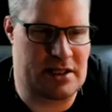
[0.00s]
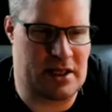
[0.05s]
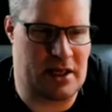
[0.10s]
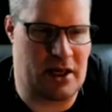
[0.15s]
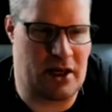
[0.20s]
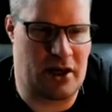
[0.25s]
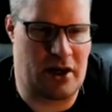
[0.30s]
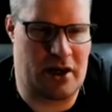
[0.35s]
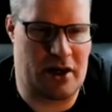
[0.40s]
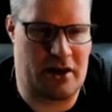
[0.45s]

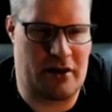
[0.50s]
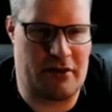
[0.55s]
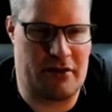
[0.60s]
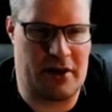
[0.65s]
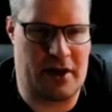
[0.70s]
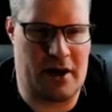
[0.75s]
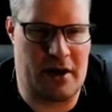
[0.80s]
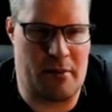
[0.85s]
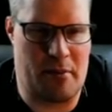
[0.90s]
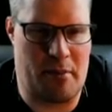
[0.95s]
lot of
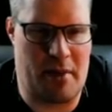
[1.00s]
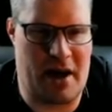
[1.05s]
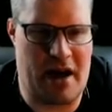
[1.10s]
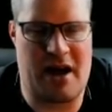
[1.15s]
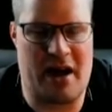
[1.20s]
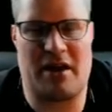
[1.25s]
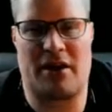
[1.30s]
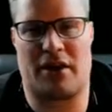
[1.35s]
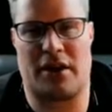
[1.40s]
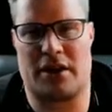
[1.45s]

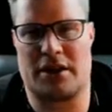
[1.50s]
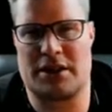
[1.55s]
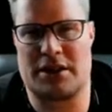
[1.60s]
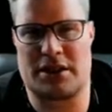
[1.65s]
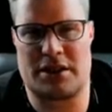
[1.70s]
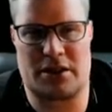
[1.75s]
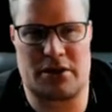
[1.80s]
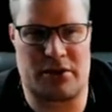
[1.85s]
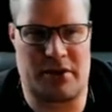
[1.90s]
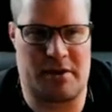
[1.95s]
Python
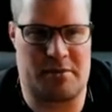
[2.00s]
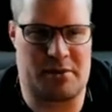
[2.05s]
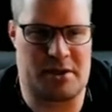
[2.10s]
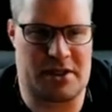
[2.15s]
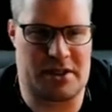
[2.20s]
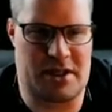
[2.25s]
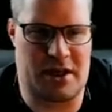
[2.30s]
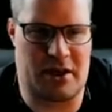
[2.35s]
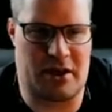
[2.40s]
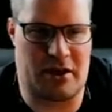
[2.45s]
scripts
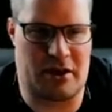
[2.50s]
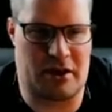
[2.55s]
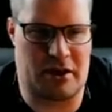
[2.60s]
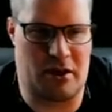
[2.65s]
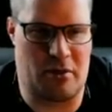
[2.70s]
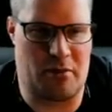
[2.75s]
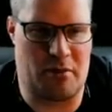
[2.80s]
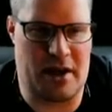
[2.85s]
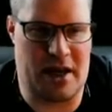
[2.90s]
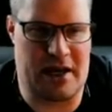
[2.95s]
that are
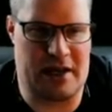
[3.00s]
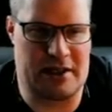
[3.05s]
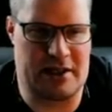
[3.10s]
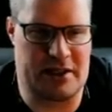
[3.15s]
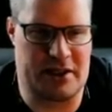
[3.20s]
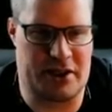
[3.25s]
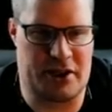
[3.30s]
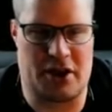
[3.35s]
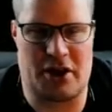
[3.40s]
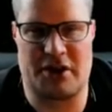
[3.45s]
compiled,
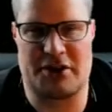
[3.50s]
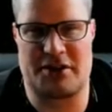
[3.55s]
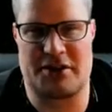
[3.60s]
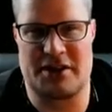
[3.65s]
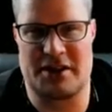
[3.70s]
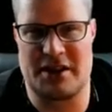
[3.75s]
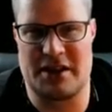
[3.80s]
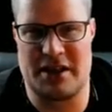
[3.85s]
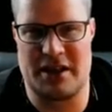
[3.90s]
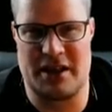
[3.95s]
not
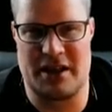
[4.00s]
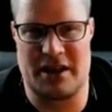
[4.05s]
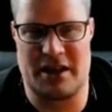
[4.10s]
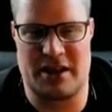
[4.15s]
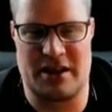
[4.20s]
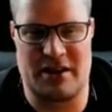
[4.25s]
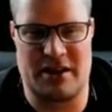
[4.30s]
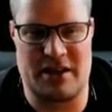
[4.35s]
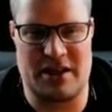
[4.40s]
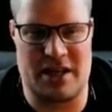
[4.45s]

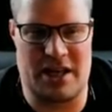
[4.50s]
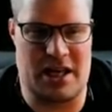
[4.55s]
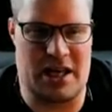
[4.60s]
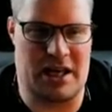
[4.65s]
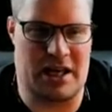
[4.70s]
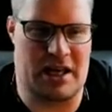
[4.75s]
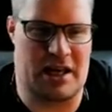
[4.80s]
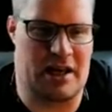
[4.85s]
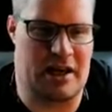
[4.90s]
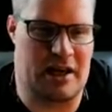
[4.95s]

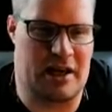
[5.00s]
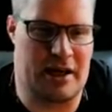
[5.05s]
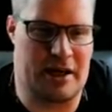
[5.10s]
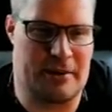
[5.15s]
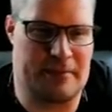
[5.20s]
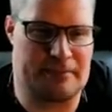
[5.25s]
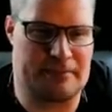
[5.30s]
the